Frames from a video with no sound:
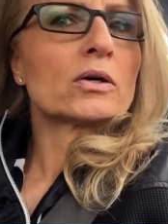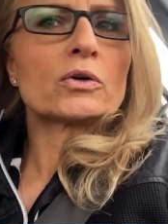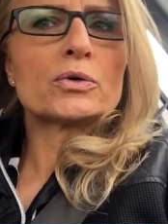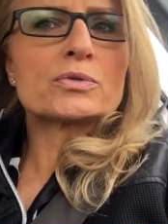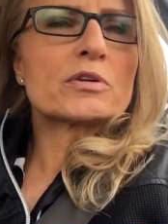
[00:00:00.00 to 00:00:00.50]
know,
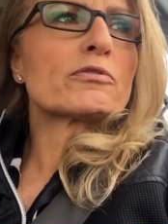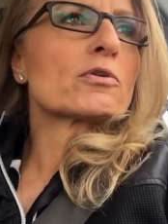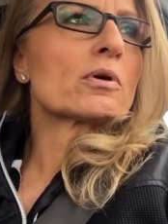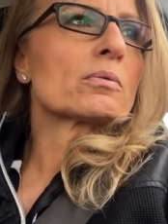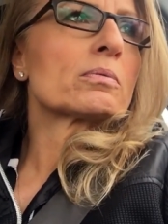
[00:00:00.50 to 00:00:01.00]
use it
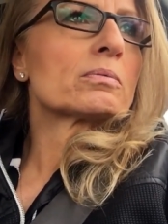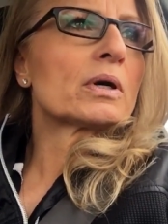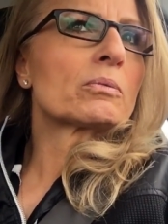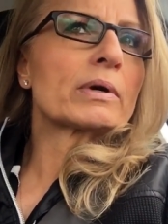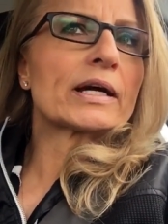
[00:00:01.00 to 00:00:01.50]
for
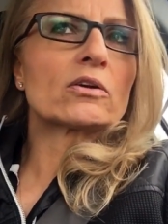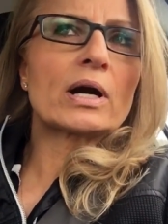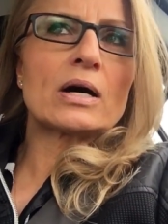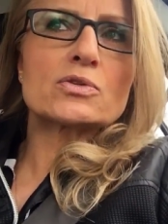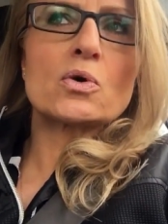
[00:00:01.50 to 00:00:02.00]
regular
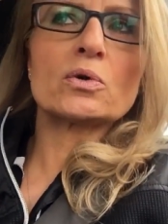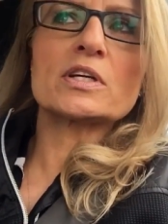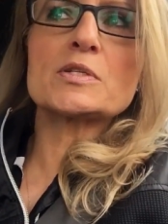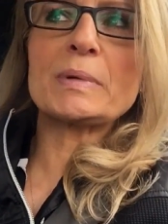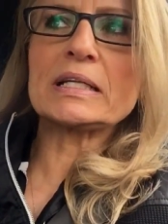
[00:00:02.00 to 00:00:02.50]
household
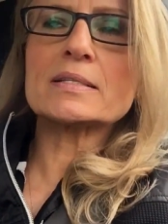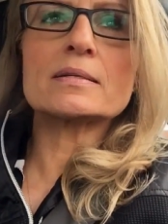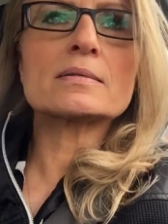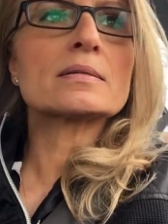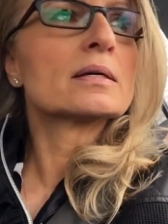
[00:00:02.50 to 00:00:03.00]

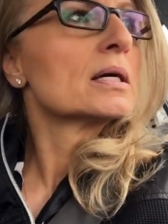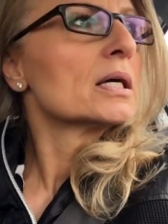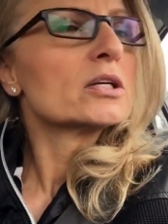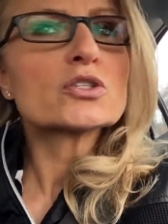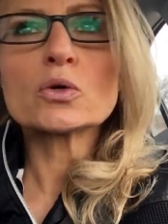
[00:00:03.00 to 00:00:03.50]
expenses.
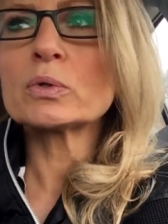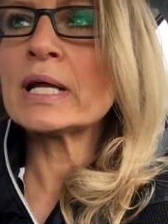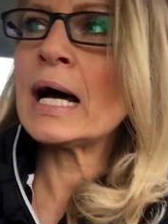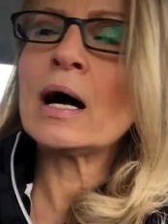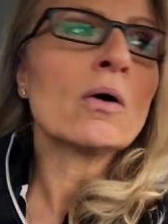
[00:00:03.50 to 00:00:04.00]
So
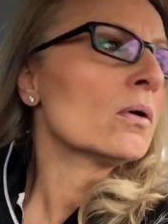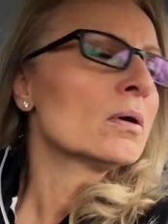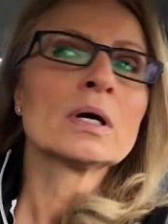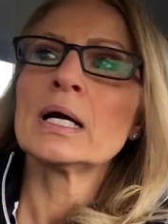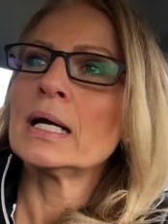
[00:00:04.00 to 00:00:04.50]
now,
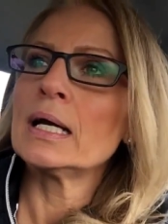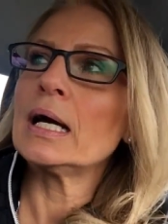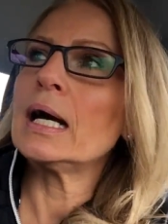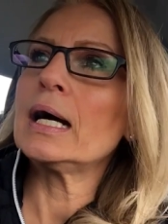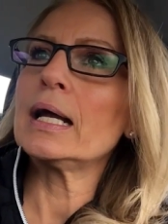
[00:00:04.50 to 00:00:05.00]

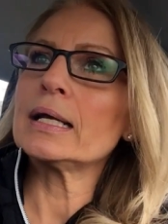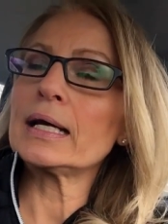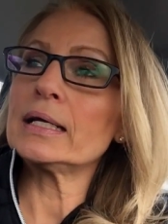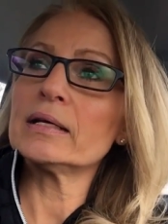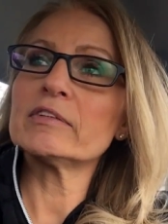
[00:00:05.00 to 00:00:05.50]
and I
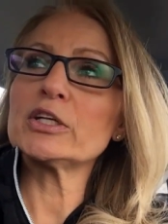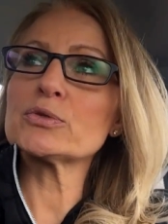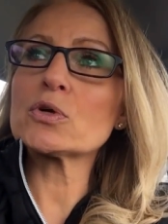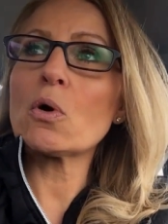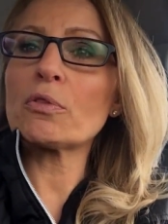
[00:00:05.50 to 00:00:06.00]
didn't even
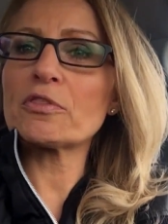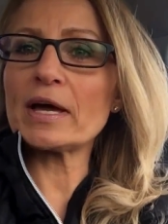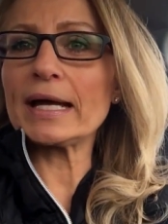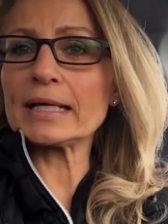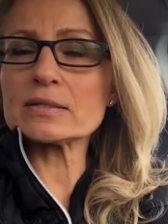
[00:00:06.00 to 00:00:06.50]
use the whole
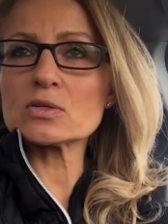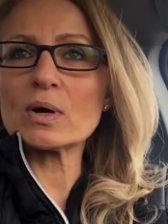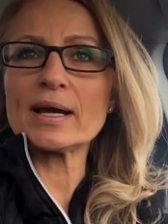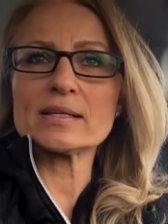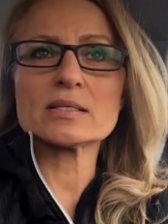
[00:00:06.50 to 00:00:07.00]
thing, so
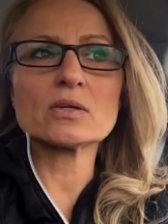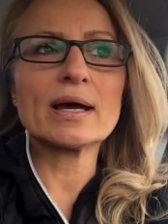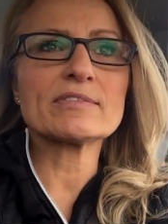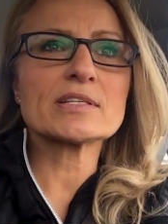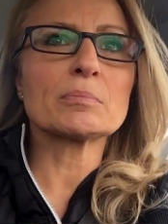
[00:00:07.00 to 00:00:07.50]
I still
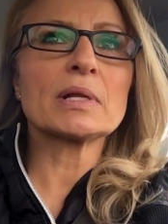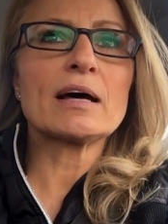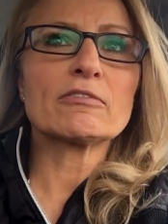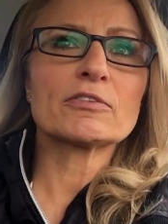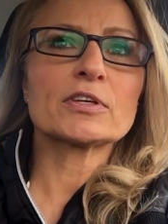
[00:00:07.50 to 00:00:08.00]
have some
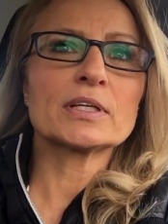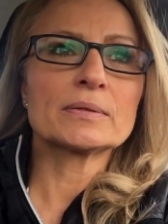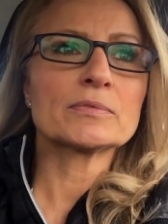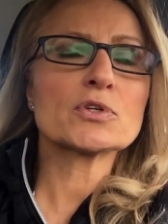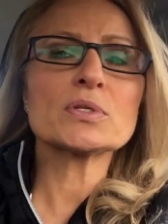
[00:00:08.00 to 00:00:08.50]
left.
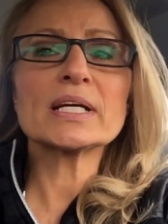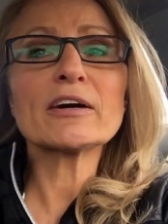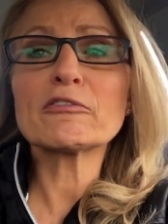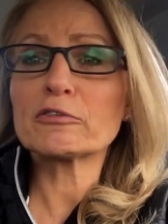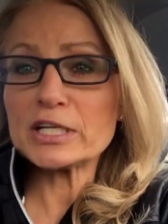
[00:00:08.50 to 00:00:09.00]
So it was like
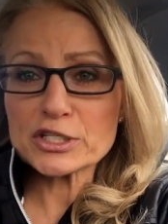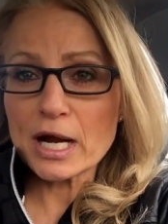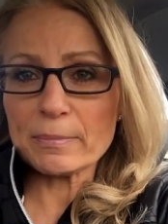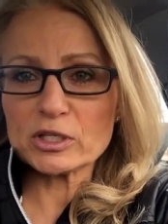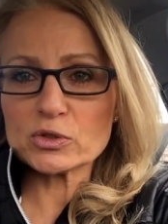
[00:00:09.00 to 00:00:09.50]
a free
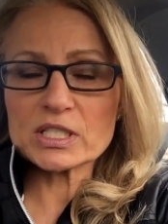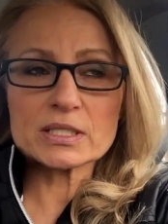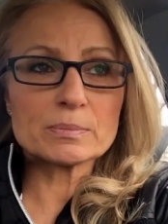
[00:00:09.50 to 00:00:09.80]
shopping trip